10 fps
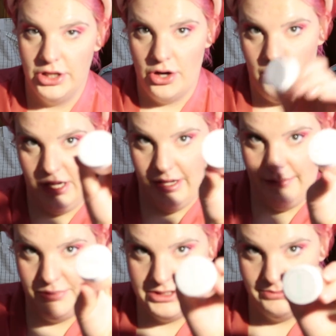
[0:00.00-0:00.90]
Let me go in
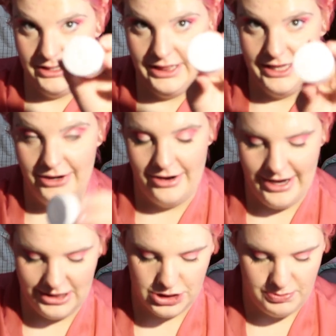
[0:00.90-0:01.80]
and put some glitter
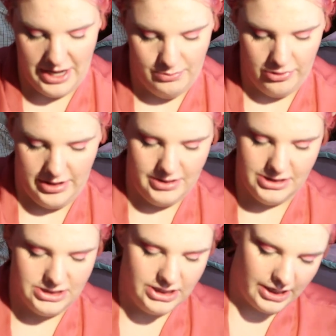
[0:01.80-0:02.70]
on this bad boy.
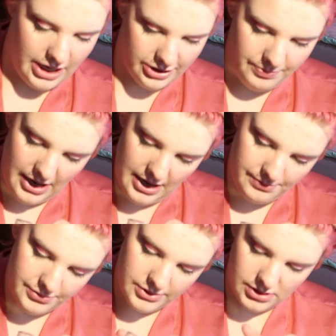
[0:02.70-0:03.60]
This is a
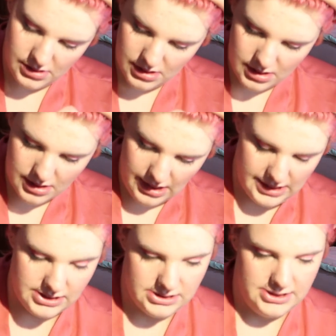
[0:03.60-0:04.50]
ColourPop
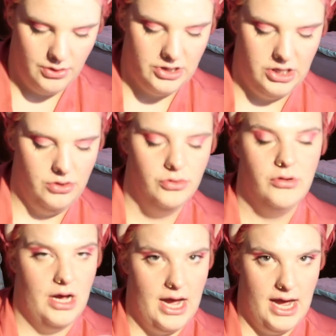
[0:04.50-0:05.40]
in So
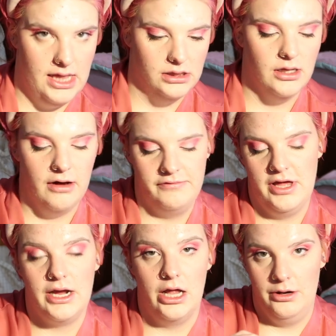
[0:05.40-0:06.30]
Cute. I love
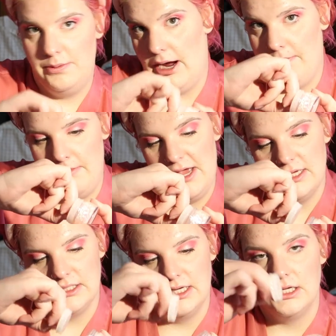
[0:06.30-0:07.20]
that ColourPop
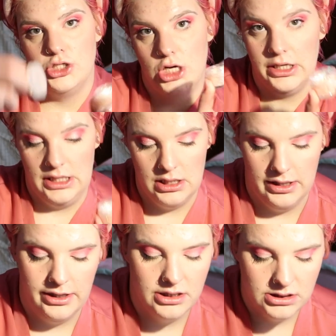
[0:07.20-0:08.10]
makes like chunky
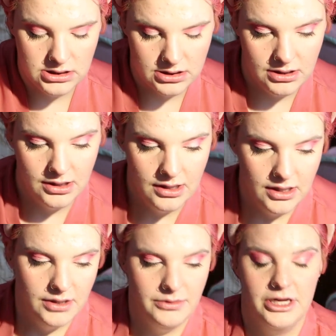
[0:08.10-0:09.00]
glitters
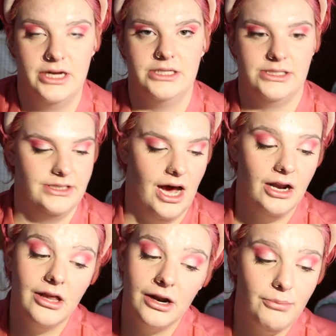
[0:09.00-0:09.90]
because
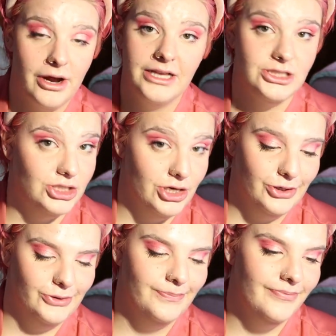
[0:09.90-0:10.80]
not a lot of brands
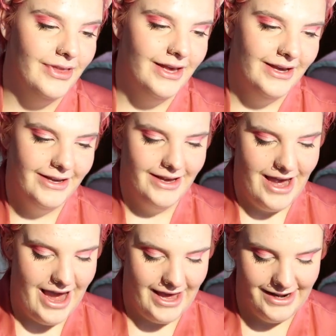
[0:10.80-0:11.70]
do.
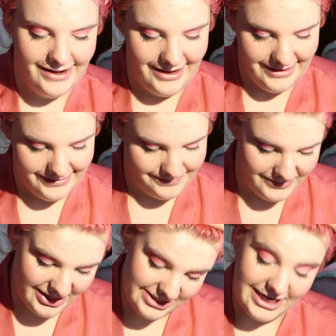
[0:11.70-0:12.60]
And
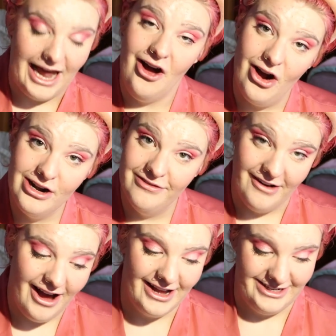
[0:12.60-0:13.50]
it's kind of hard to
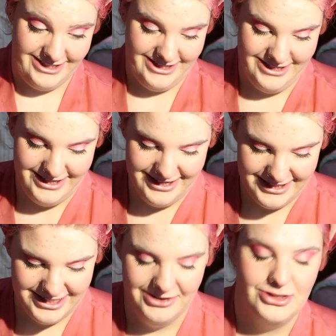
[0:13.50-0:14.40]
find.
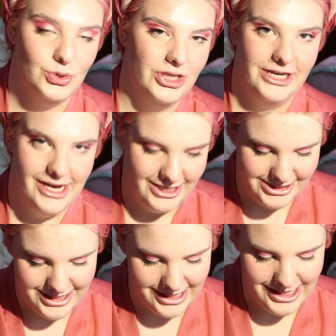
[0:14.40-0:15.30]
So it's really
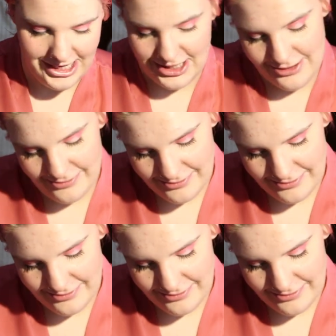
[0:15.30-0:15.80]
nice that they do.